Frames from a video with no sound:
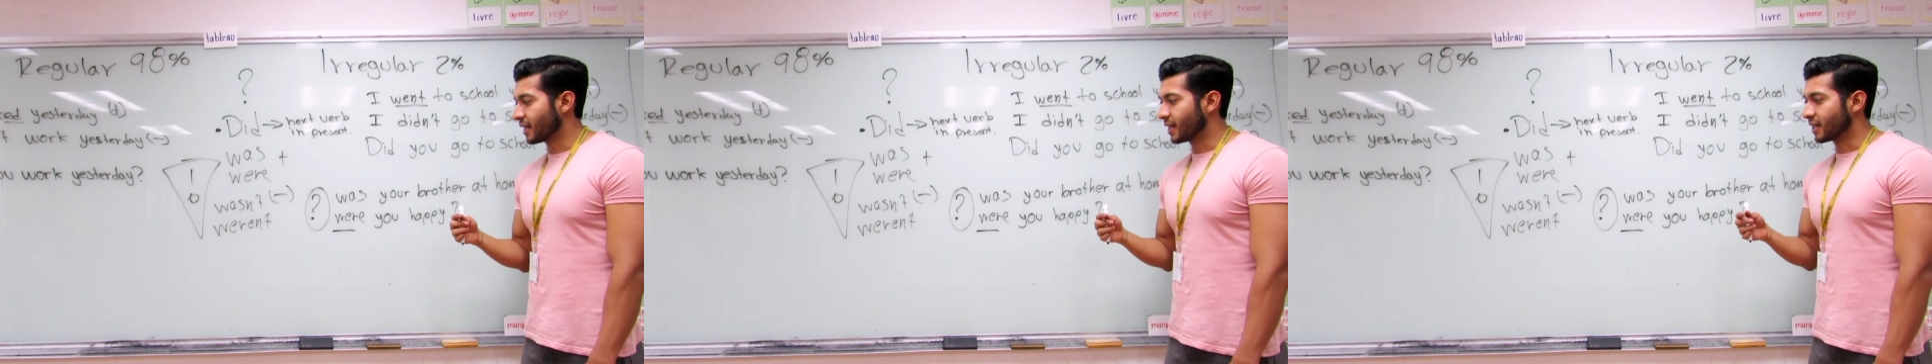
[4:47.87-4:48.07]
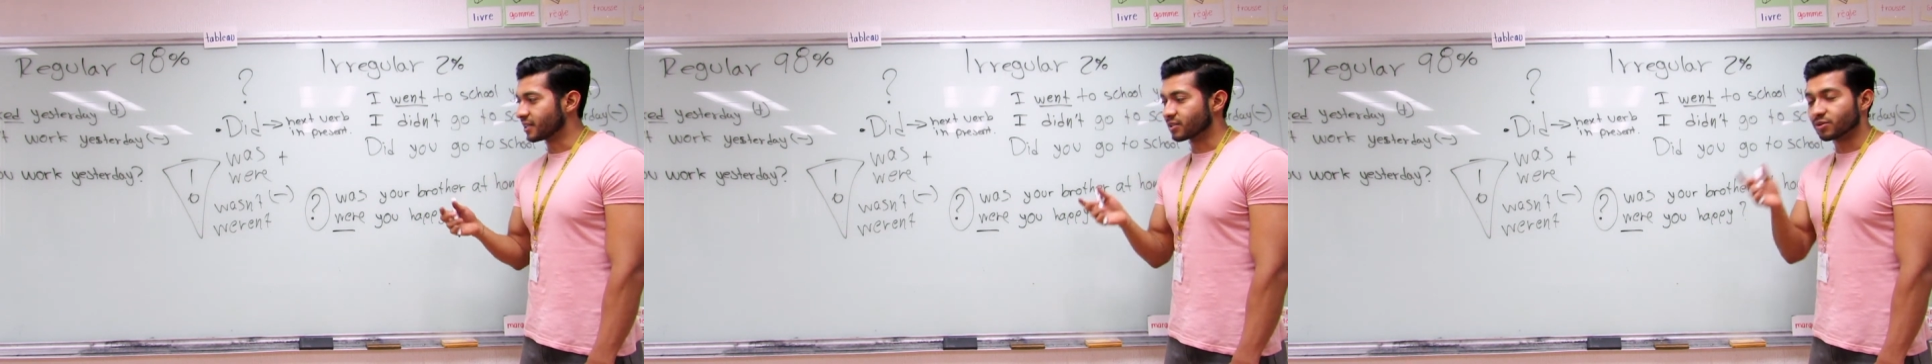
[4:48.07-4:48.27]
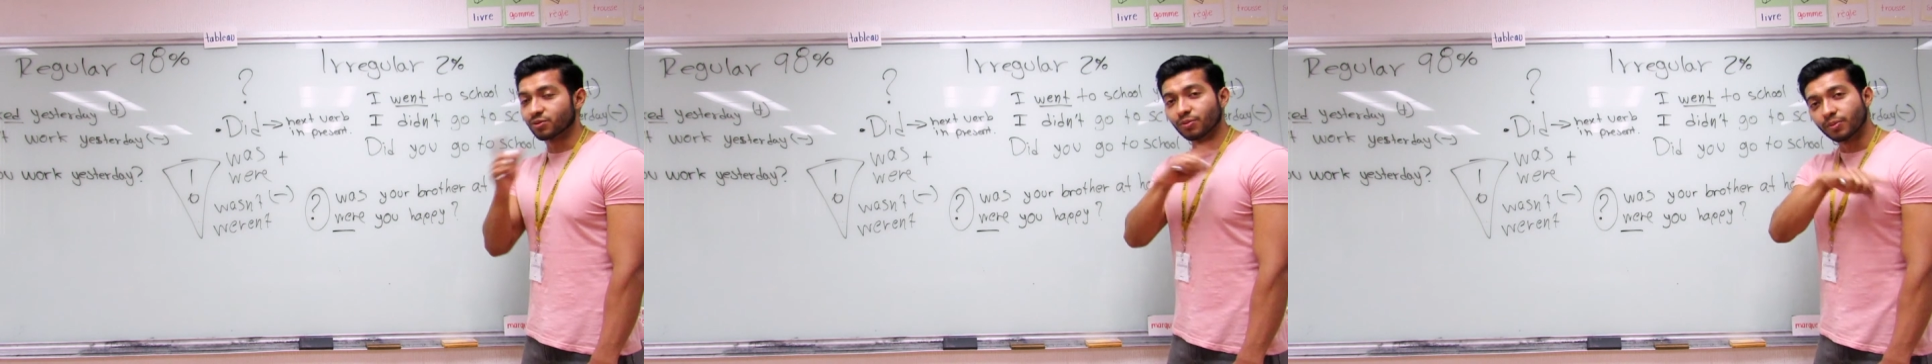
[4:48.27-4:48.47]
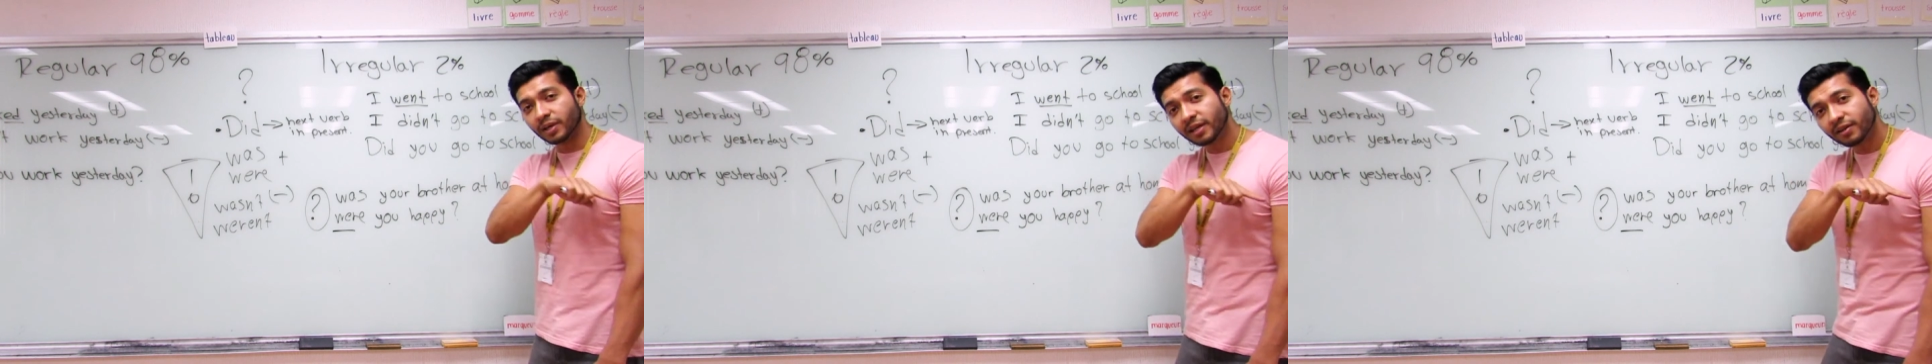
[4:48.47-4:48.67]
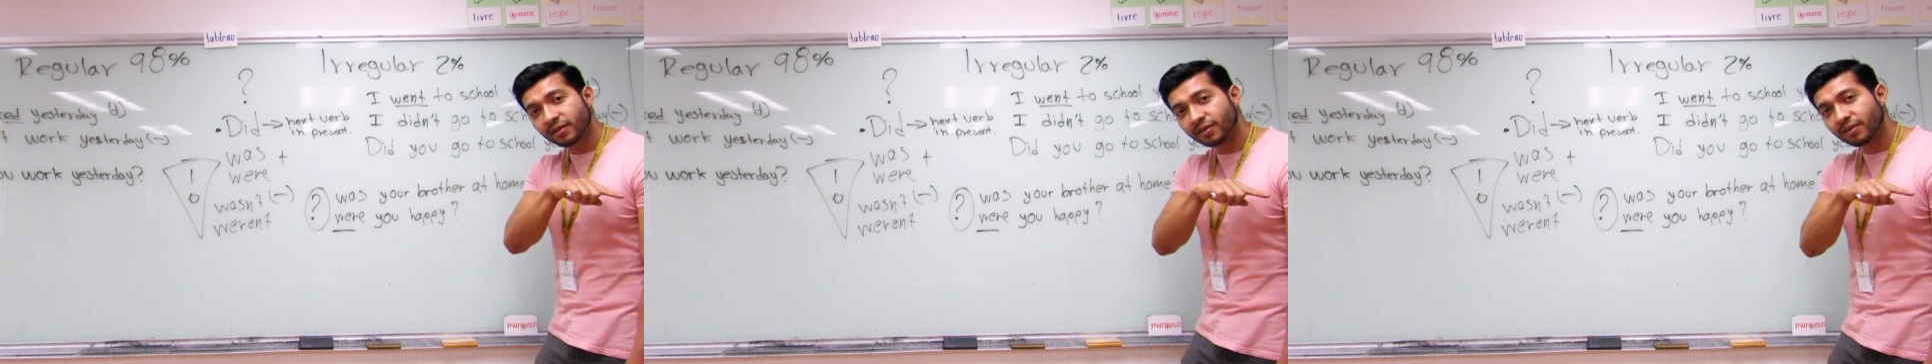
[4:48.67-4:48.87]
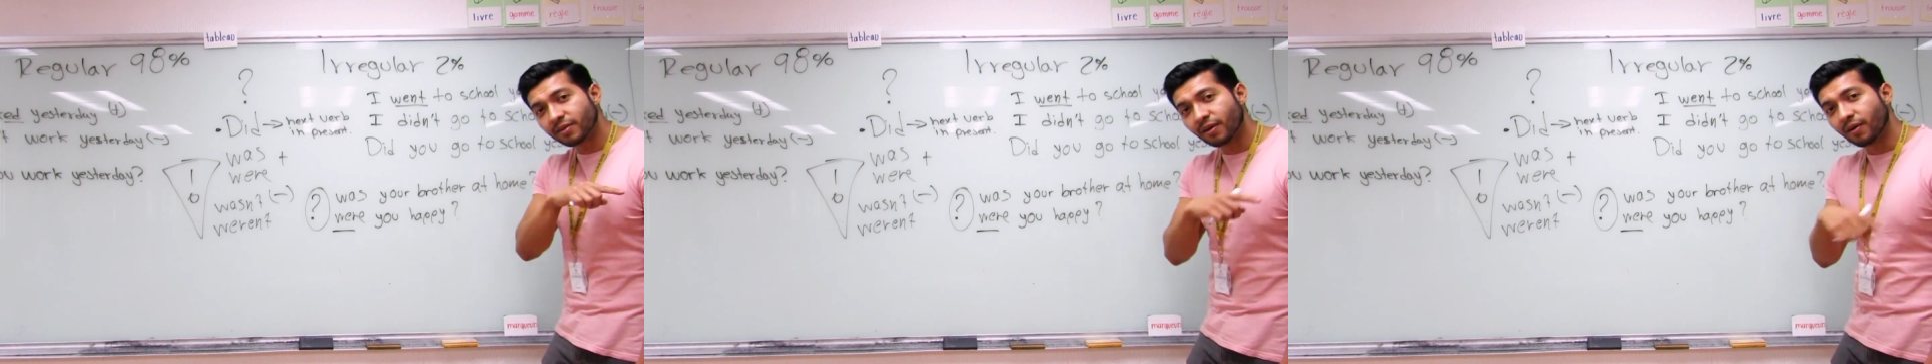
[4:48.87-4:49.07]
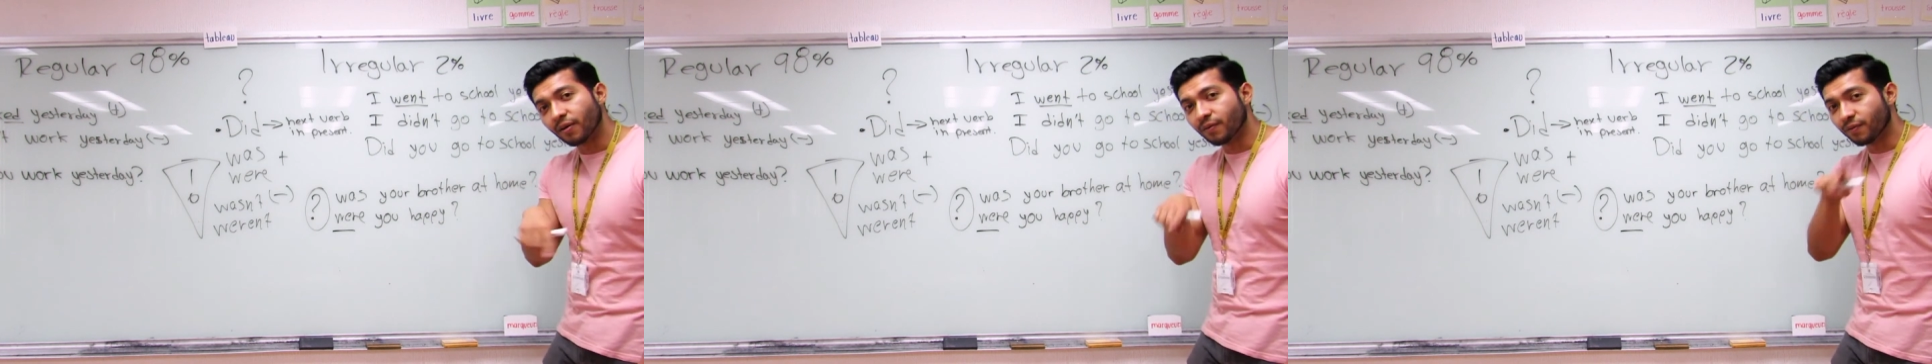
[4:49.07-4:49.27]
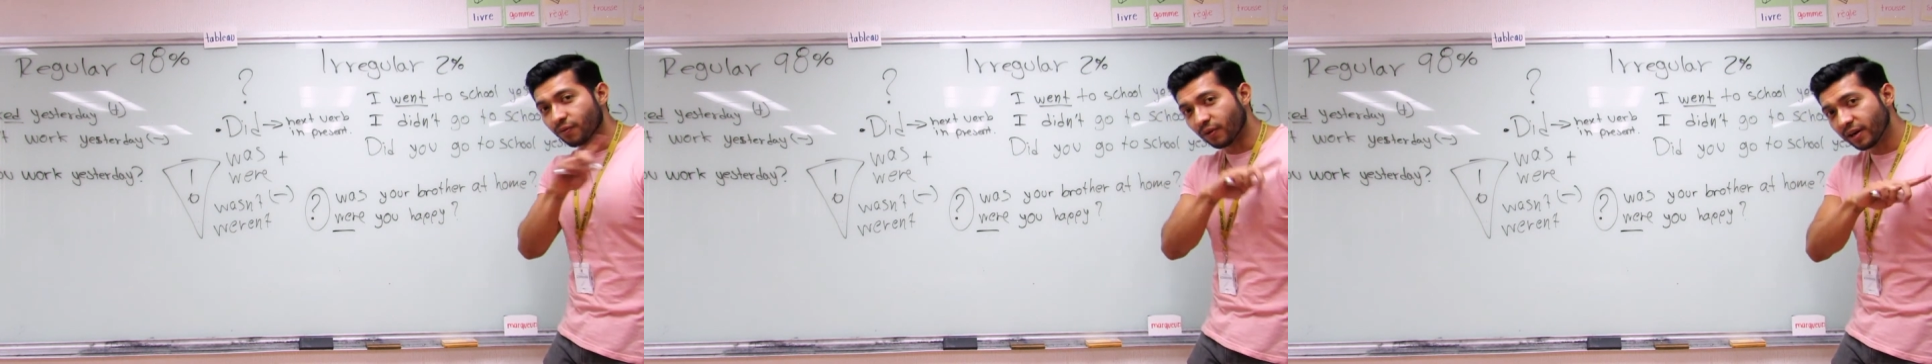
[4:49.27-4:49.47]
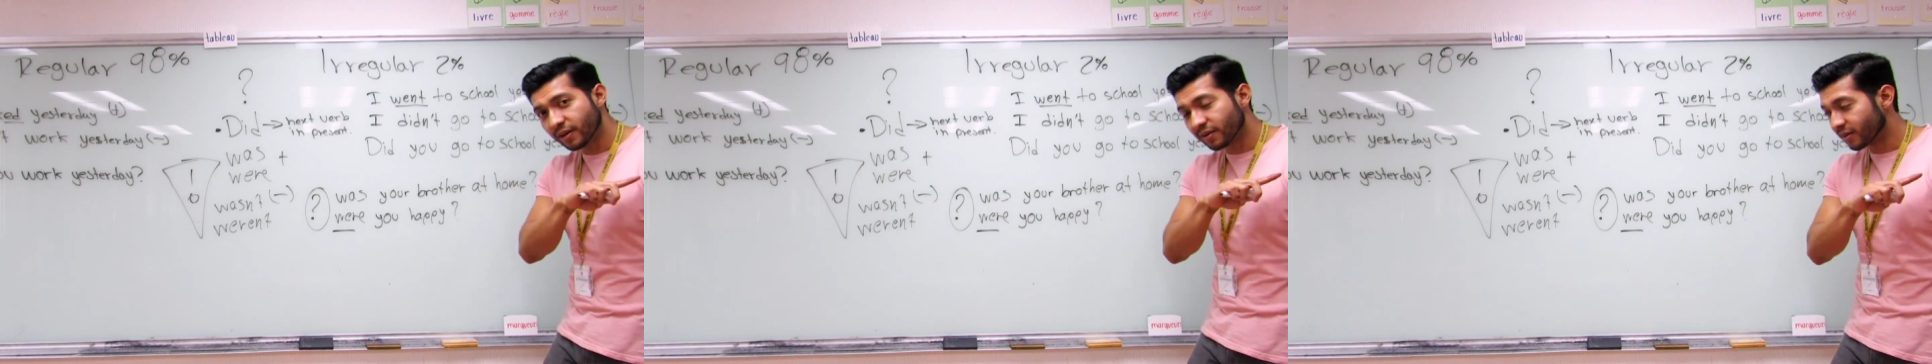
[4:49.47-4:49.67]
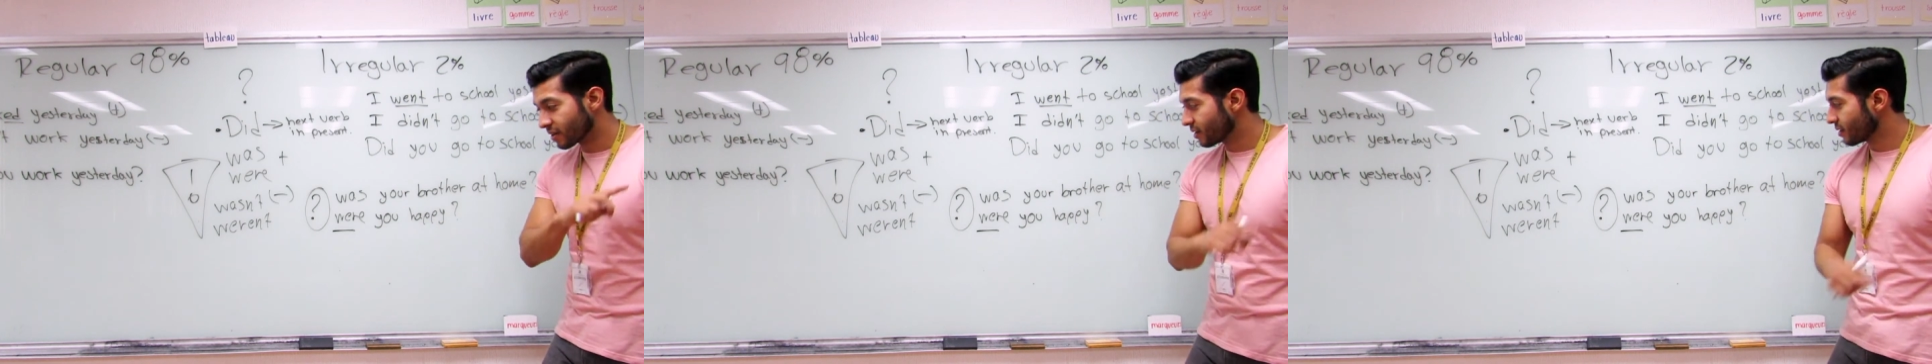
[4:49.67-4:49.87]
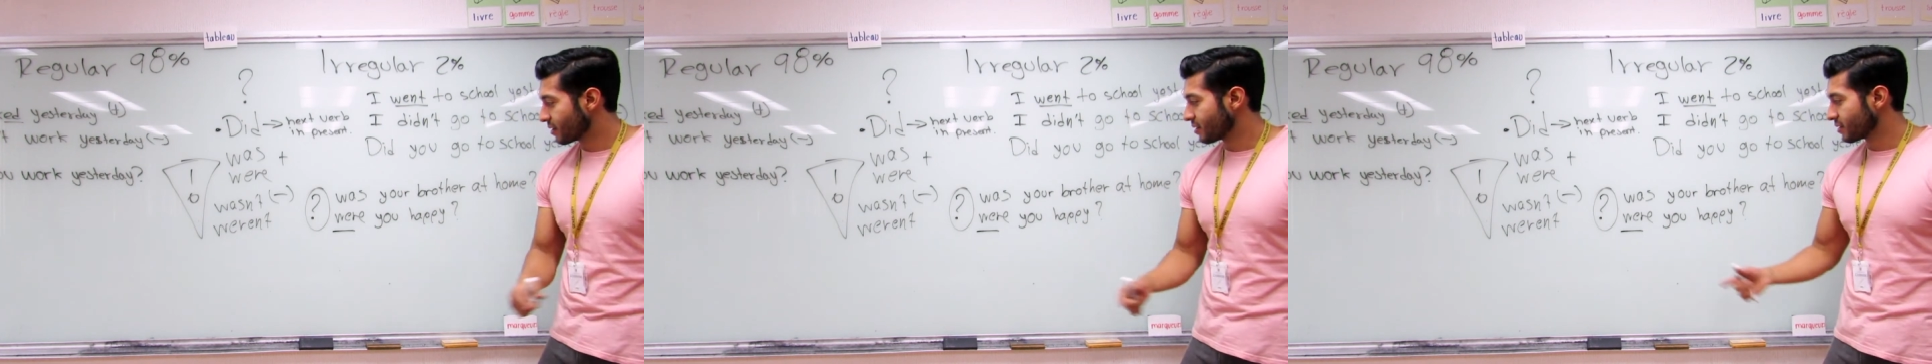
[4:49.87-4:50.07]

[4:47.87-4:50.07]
estuvieron or fueron.